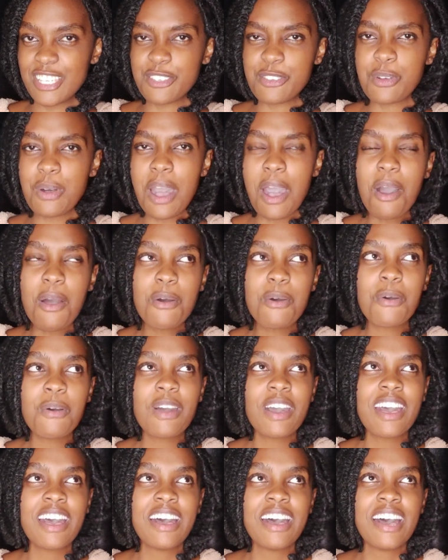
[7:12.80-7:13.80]
So how
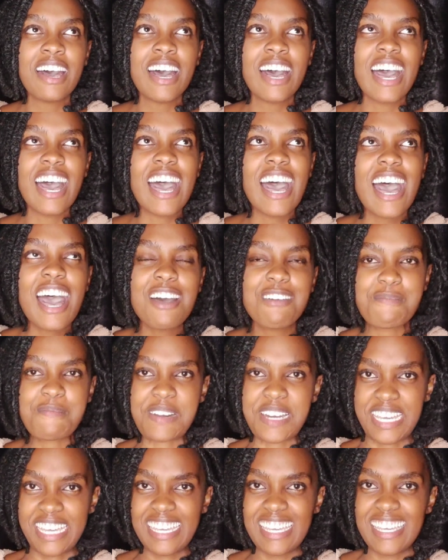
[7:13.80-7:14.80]
am
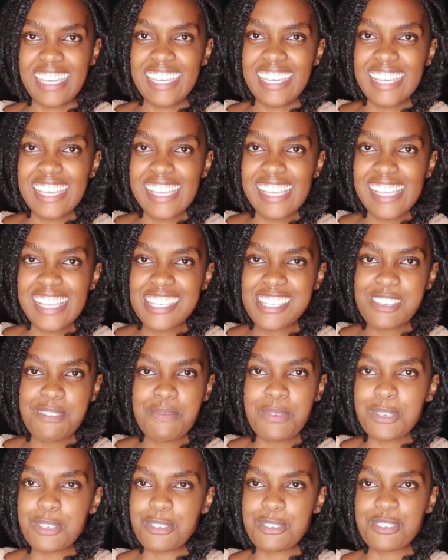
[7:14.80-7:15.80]
I
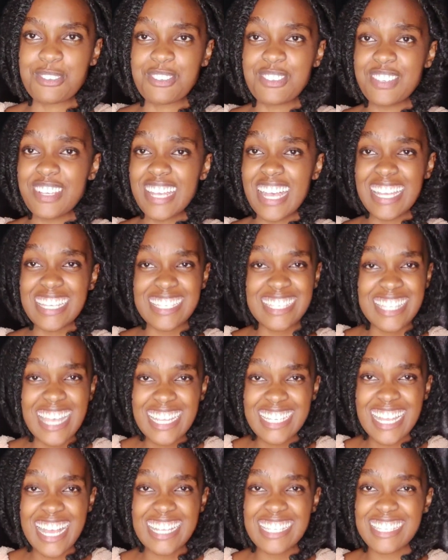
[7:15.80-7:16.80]
supposed to
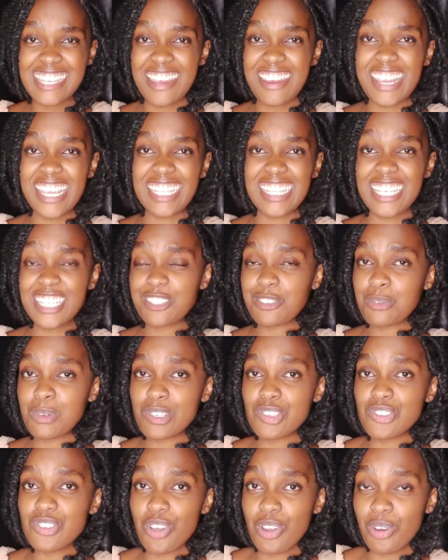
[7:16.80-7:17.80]
start answering this
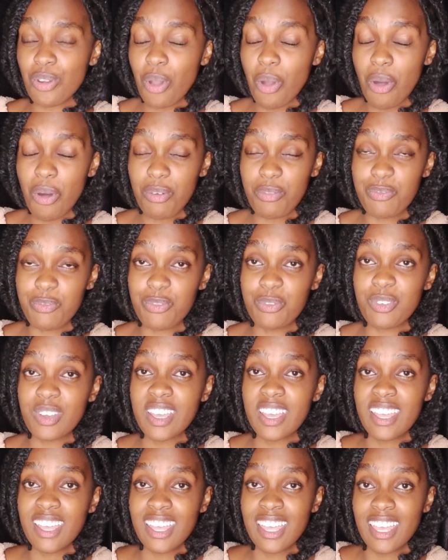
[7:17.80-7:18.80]
question of
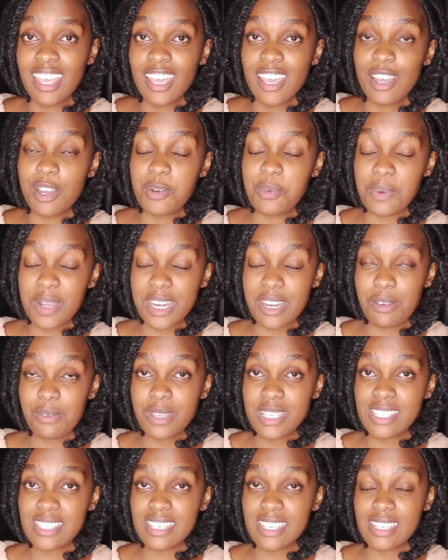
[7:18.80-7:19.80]
when are
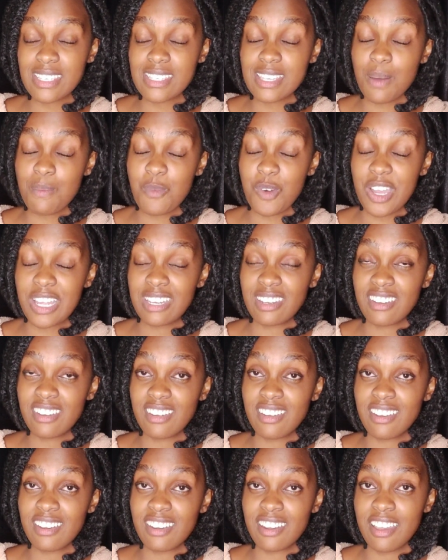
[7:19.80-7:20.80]
we seeing someone,
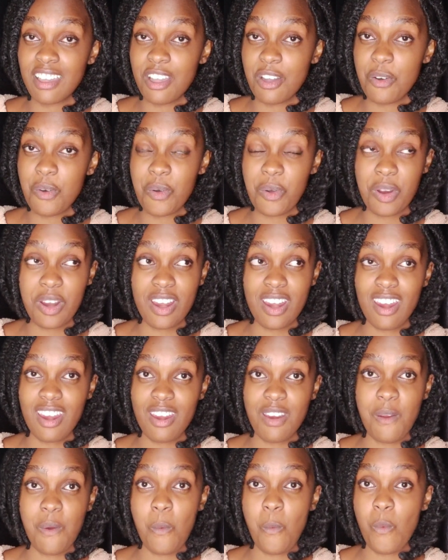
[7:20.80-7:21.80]

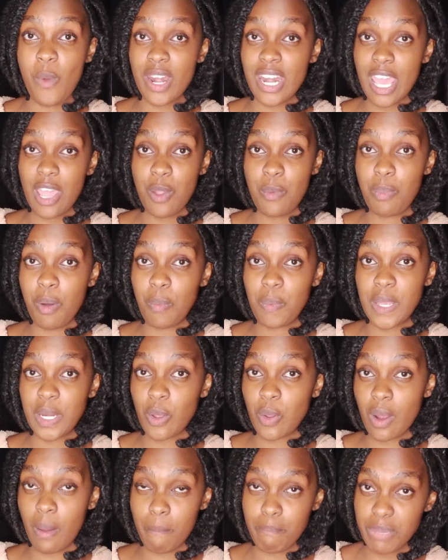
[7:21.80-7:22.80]
or when are you popping
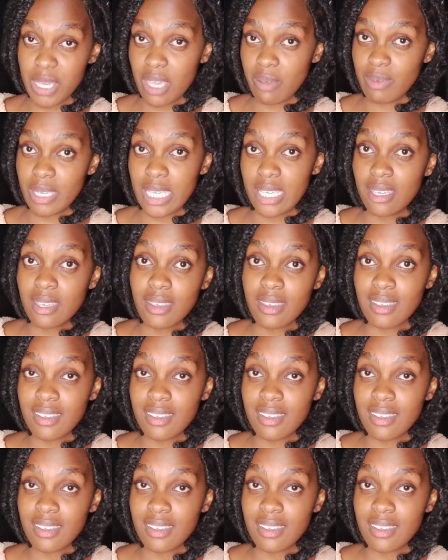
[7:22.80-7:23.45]
out a baby?